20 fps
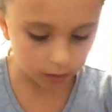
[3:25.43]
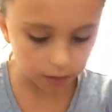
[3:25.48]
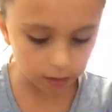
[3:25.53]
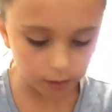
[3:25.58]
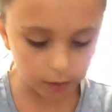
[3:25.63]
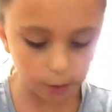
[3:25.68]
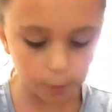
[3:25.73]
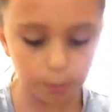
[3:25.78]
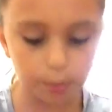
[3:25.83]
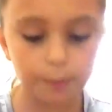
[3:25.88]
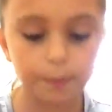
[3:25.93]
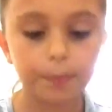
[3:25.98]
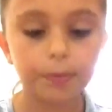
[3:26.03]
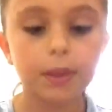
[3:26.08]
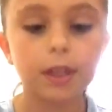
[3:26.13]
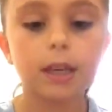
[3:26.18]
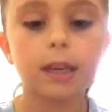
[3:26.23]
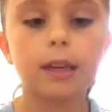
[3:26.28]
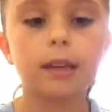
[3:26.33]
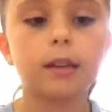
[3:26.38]
Nope.
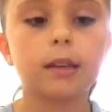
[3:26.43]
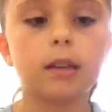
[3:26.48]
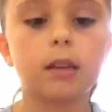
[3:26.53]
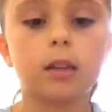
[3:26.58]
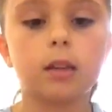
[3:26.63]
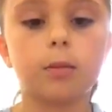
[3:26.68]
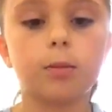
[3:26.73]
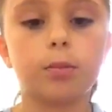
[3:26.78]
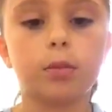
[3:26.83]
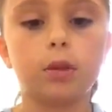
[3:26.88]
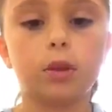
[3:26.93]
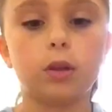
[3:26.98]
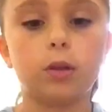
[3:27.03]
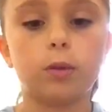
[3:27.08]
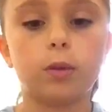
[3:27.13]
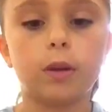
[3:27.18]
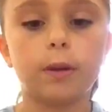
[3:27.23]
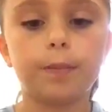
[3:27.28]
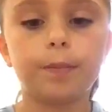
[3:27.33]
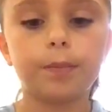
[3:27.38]
This blue
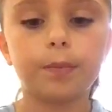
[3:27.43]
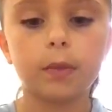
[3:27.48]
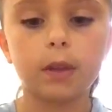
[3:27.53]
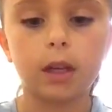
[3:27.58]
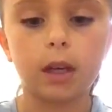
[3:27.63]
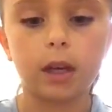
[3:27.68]
one.